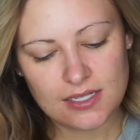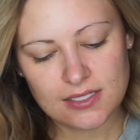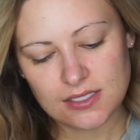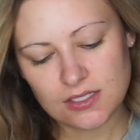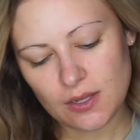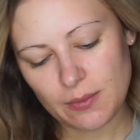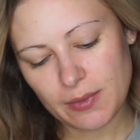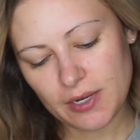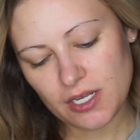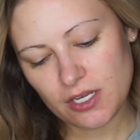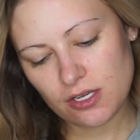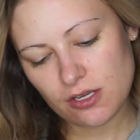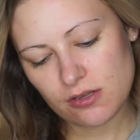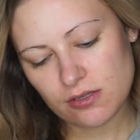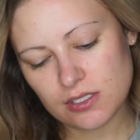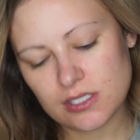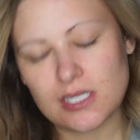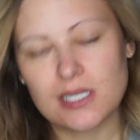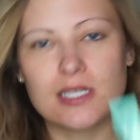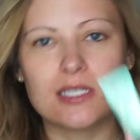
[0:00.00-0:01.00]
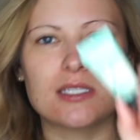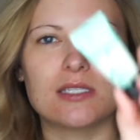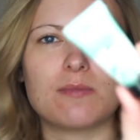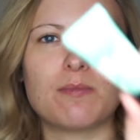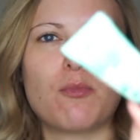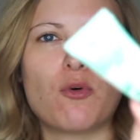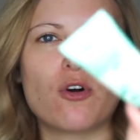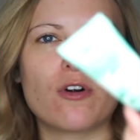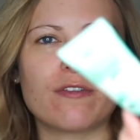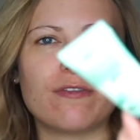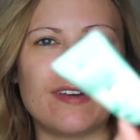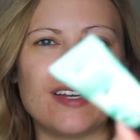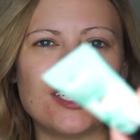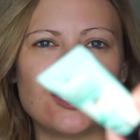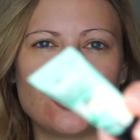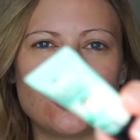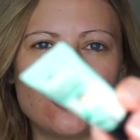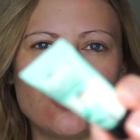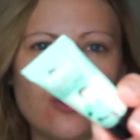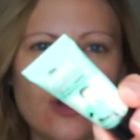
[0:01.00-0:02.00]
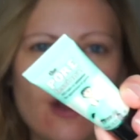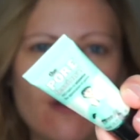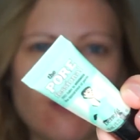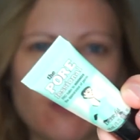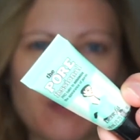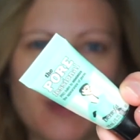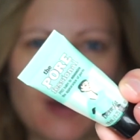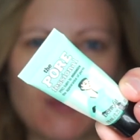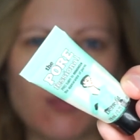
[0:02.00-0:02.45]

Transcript: So I'm going to use this Professional over my